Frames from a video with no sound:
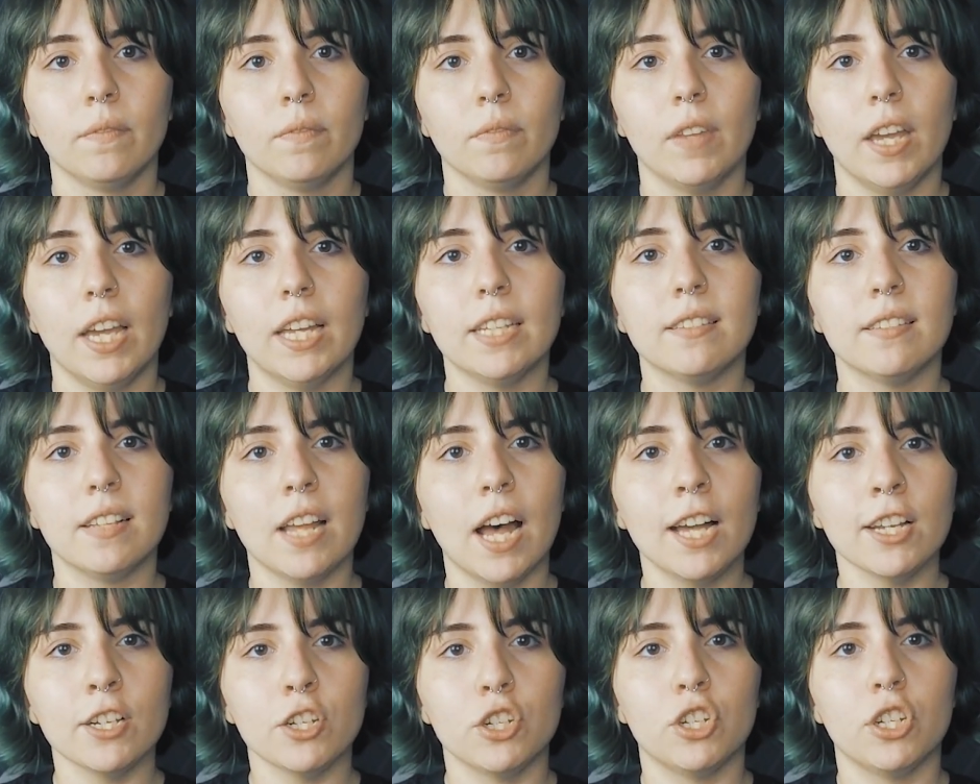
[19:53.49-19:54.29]
It's
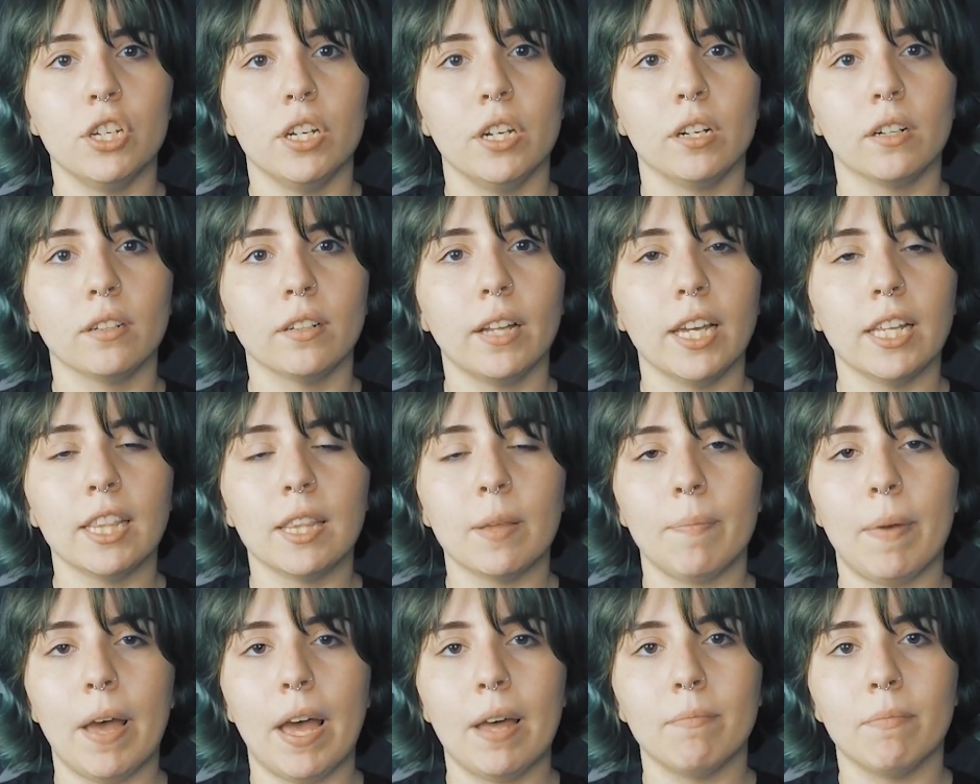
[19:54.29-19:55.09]
not sheer like the
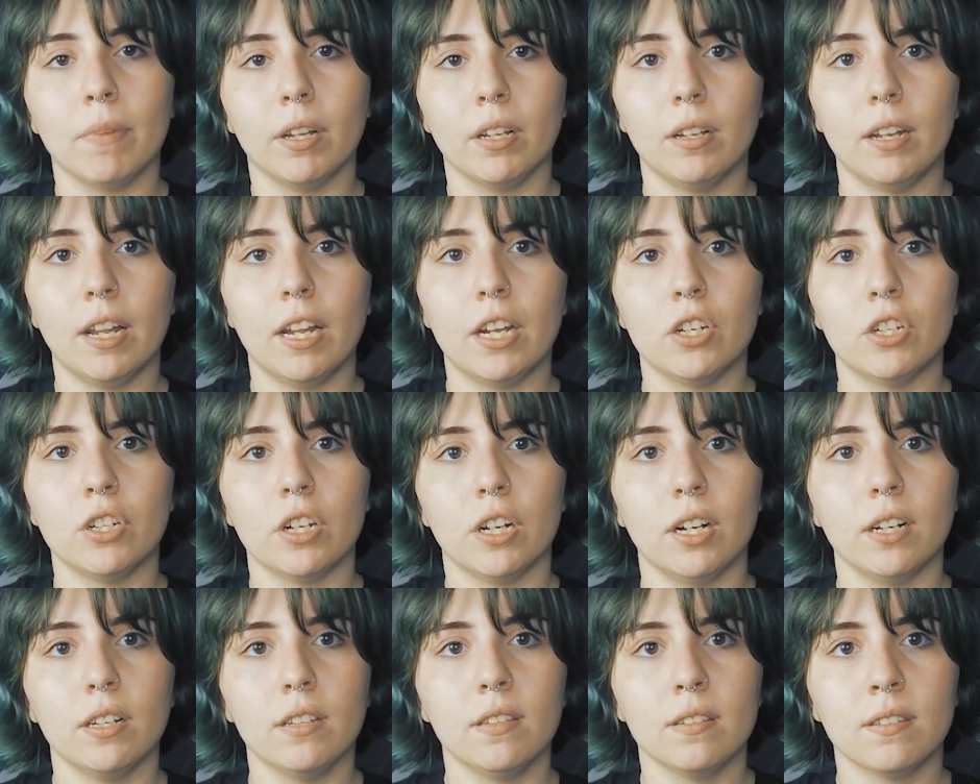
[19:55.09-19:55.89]
Bad Monday
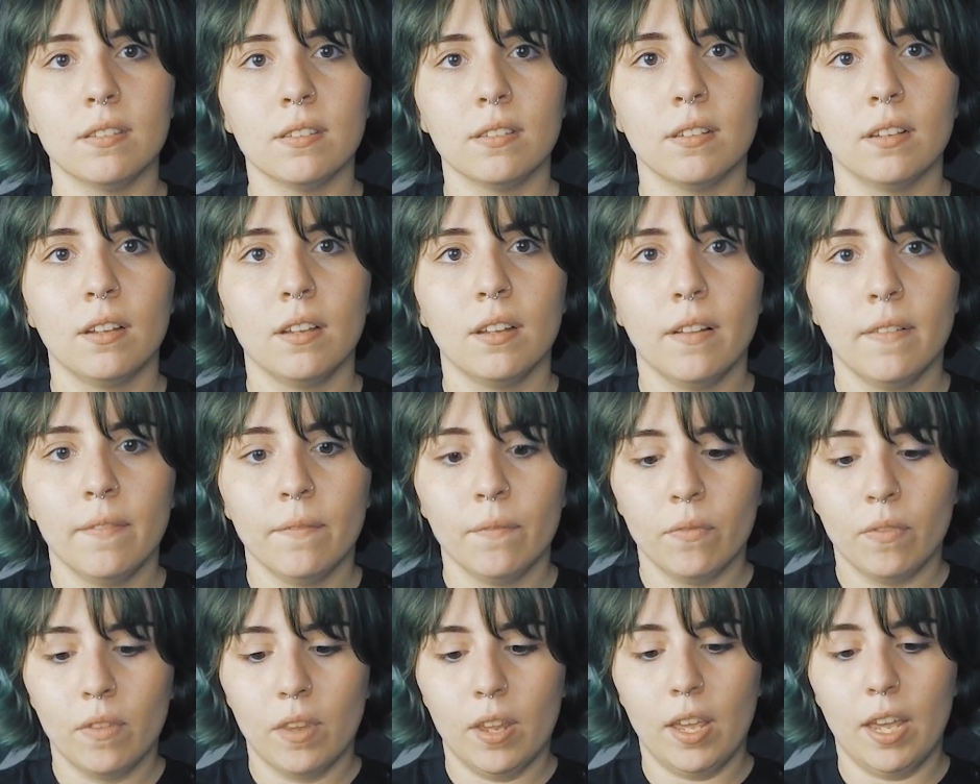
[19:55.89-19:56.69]
shirts.
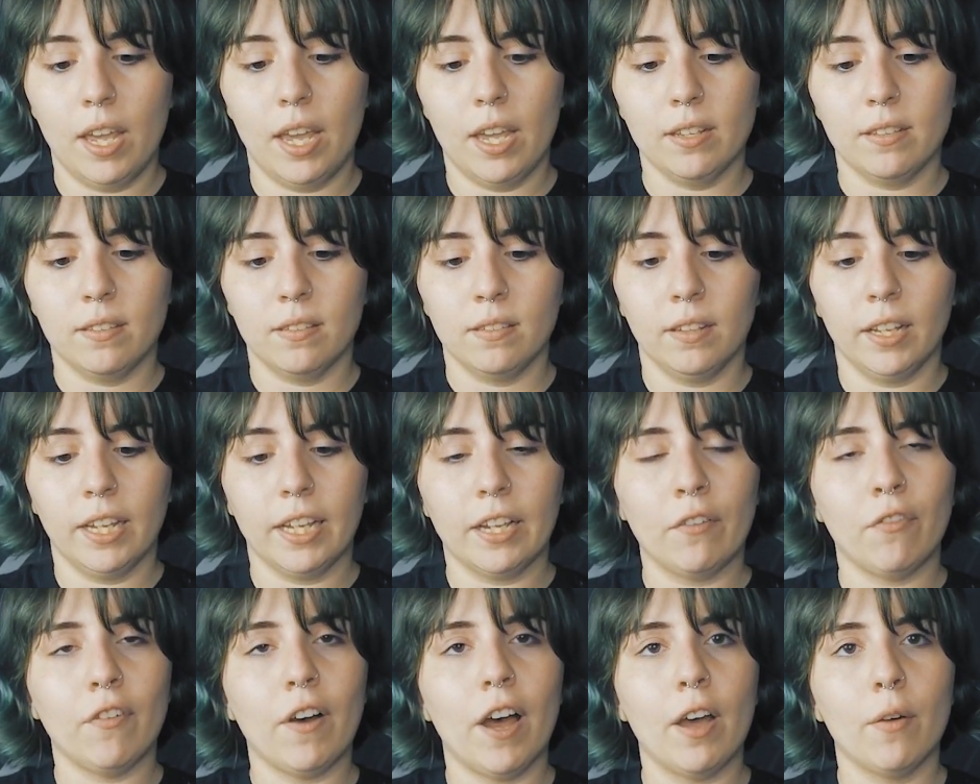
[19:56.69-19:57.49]
It's like
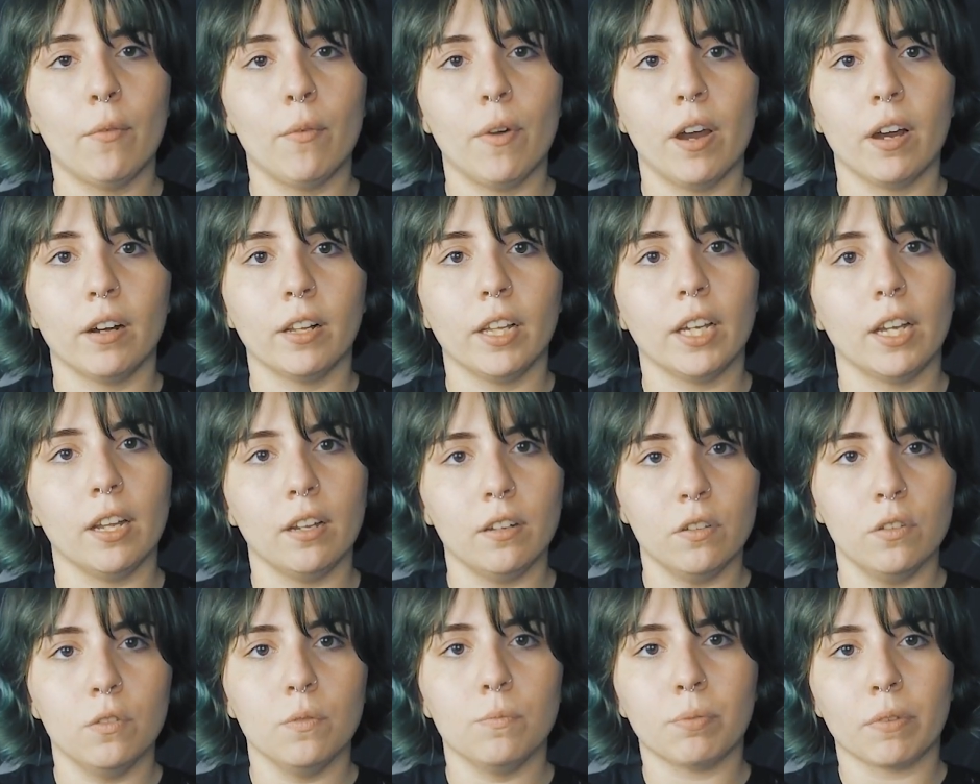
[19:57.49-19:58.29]
if I wear like a
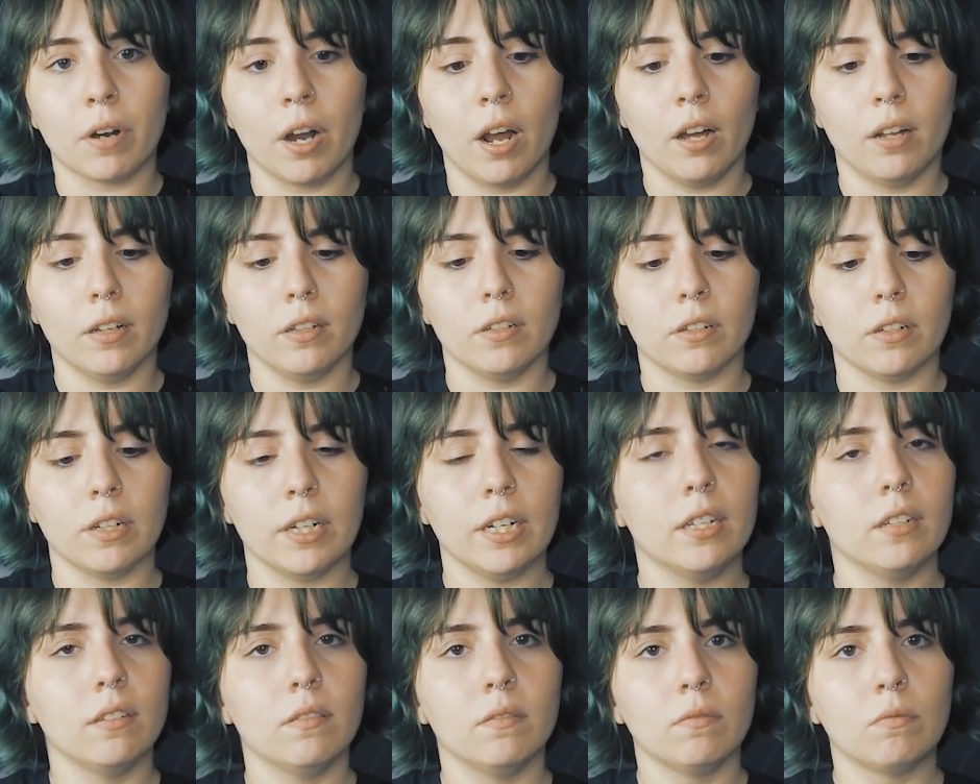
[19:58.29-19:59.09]
nude bra under
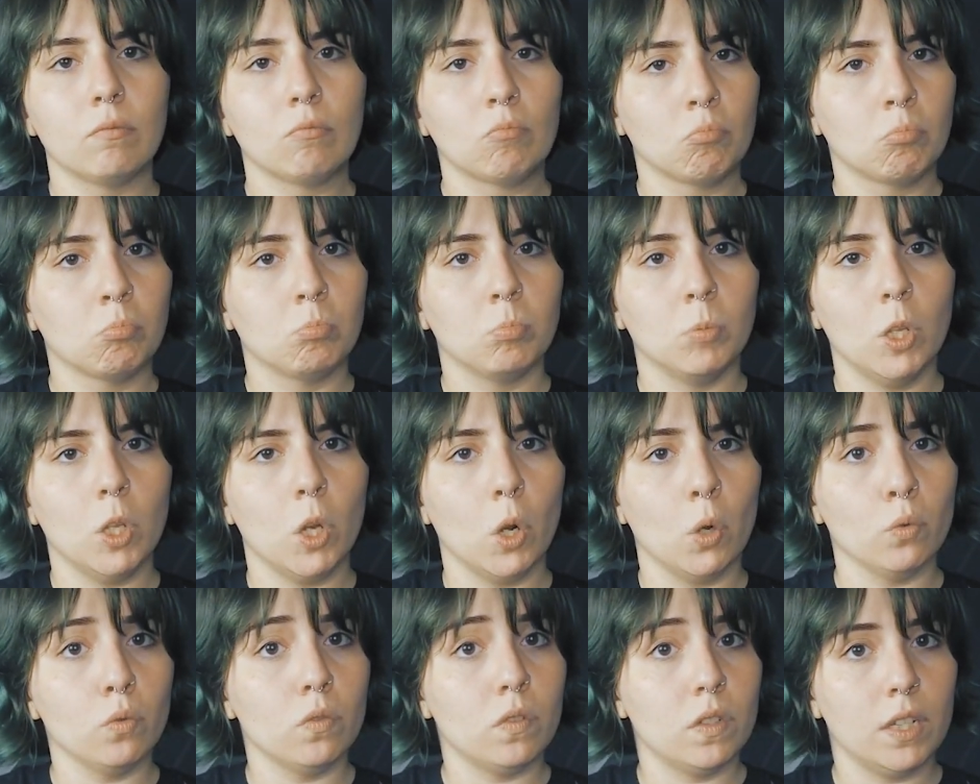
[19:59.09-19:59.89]
it, you
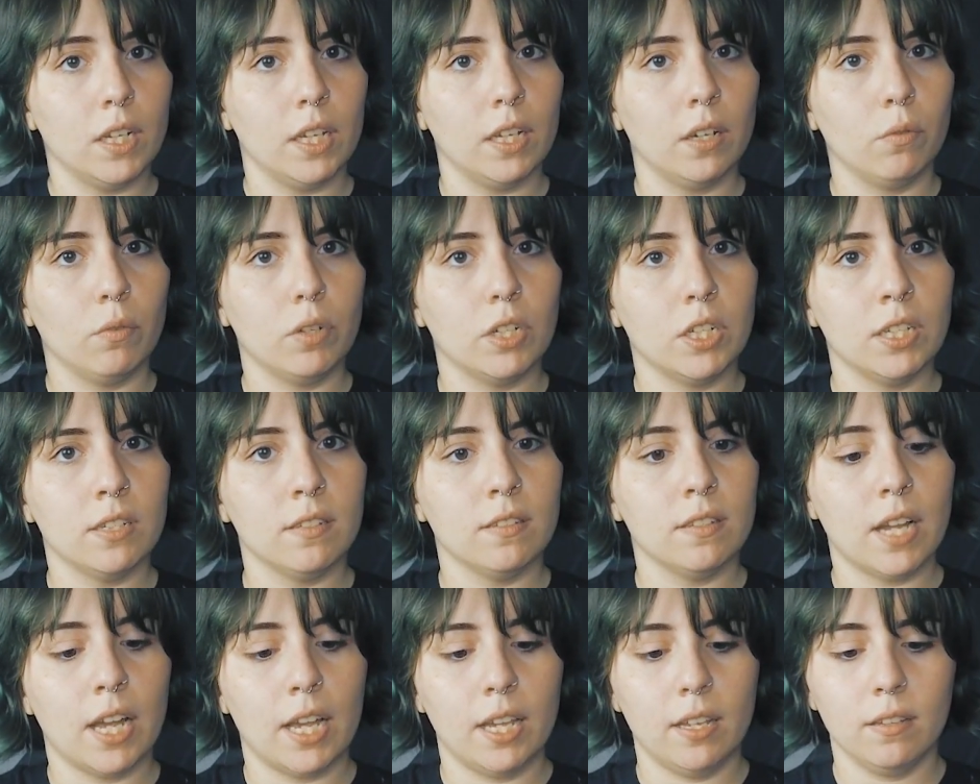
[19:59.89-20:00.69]
don't see it, which is
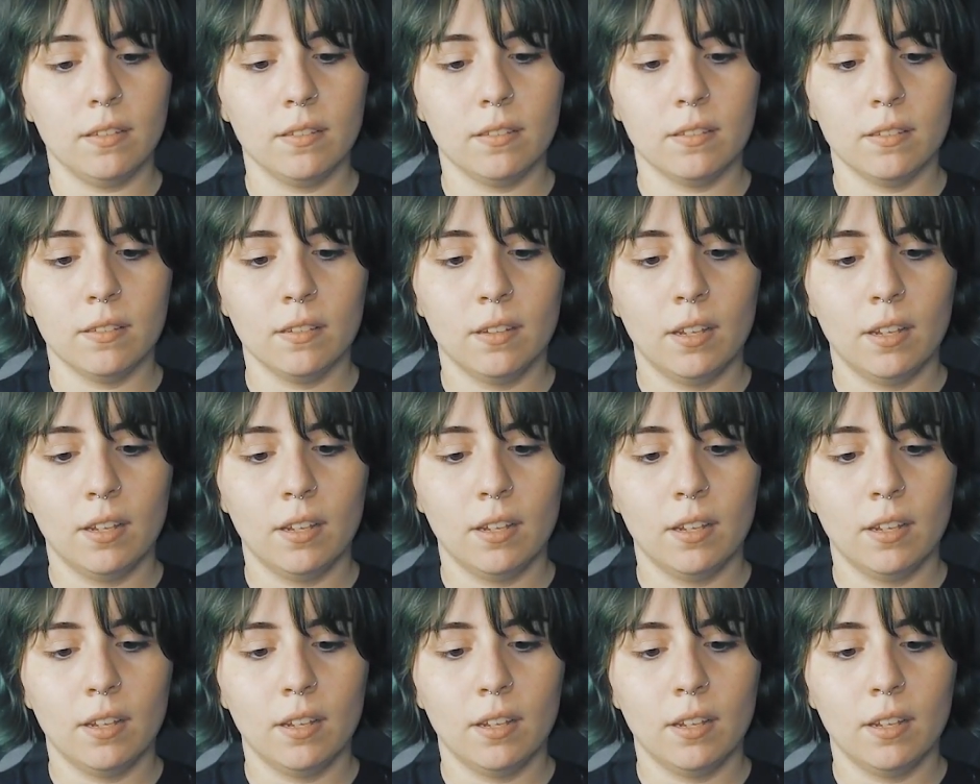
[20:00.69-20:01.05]
nice.